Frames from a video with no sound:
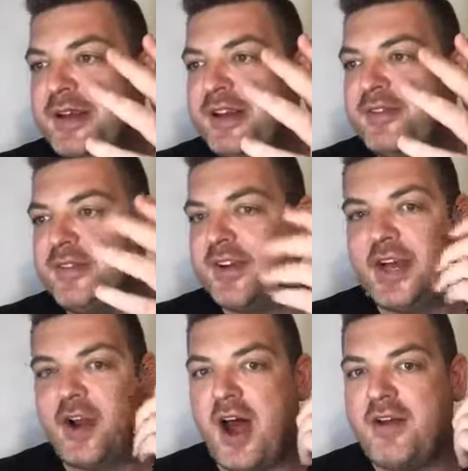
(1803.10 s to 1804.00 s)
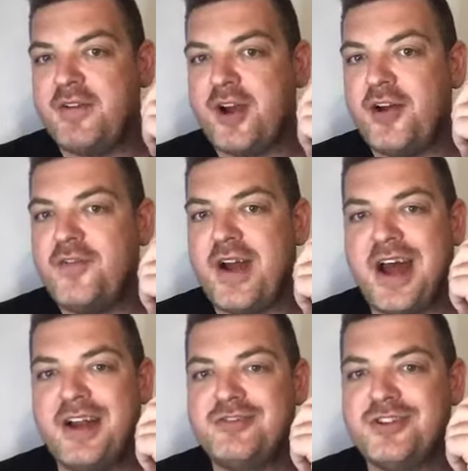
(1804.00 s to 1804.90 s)
beef at Ivanhoe for
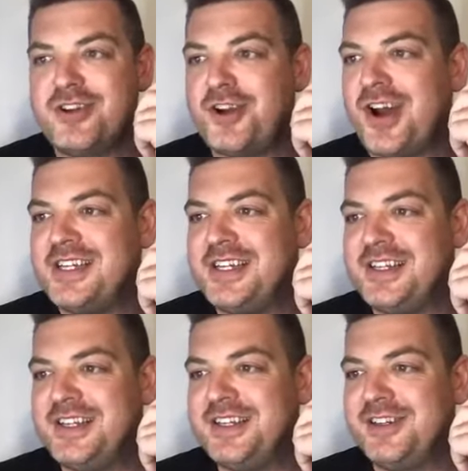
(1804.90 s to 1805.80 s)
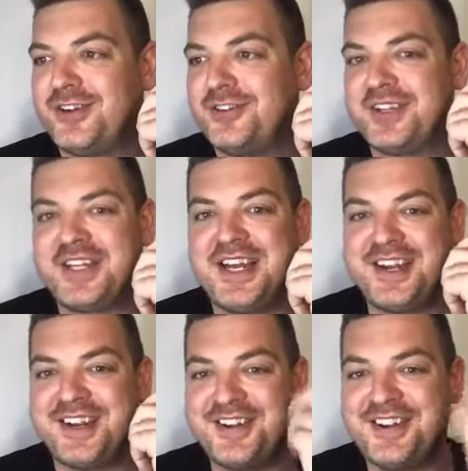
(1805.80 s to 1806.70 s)
$190 a
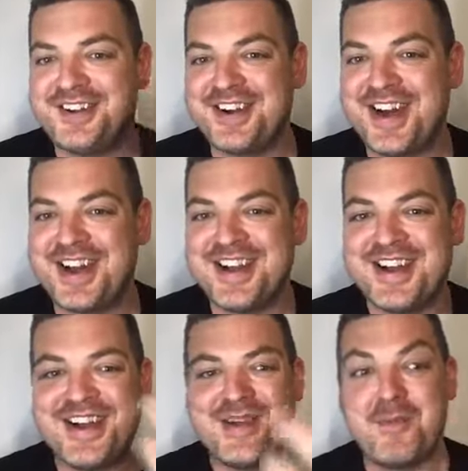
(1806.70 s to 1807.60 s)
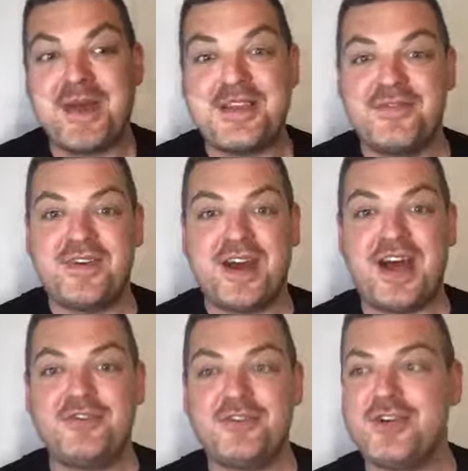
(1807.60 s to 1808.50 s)
kilo, right? Beef,
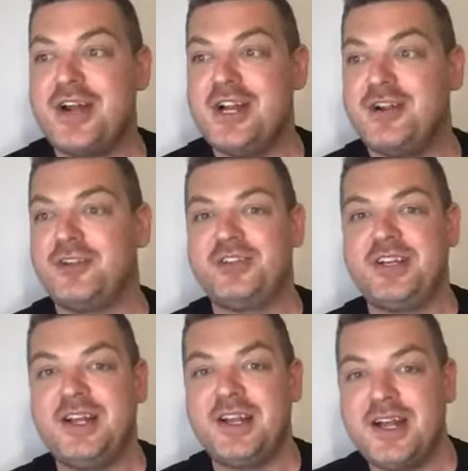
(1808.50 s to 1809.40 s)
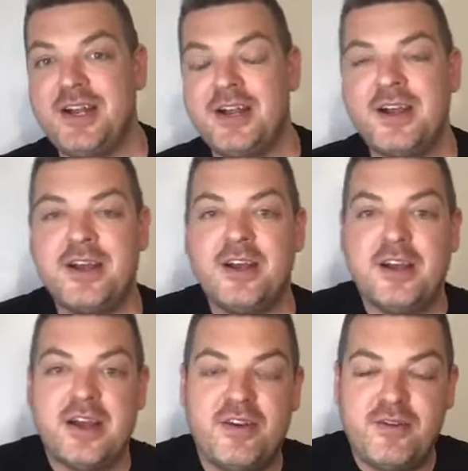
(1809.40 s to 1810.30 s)
$190 a kilo.
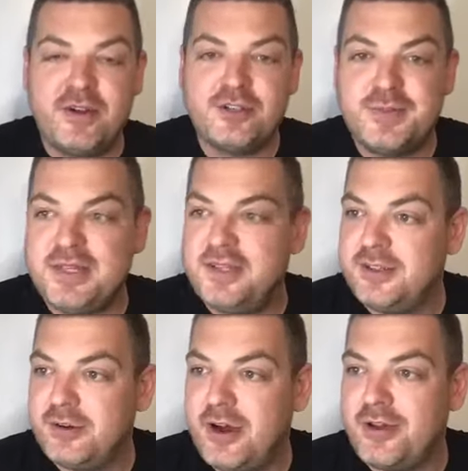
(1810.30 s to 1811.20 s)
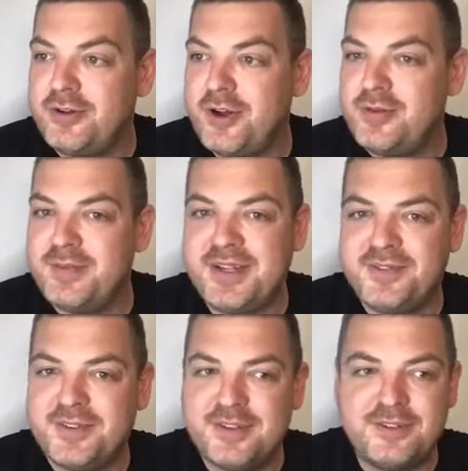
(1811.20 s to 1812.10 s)
Everyone should be growing their own
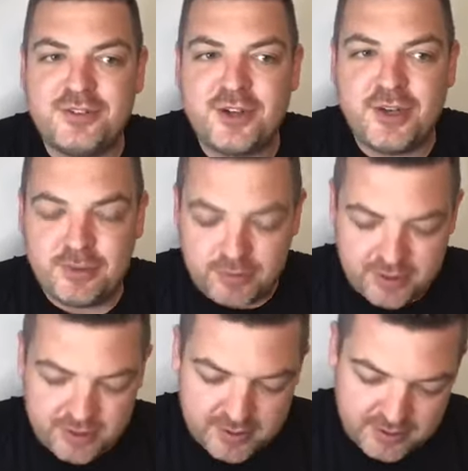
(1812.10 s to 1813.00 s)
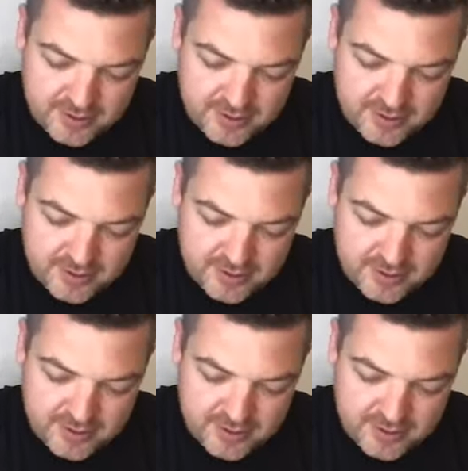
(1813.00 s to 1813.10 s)
beef. And sorry to all the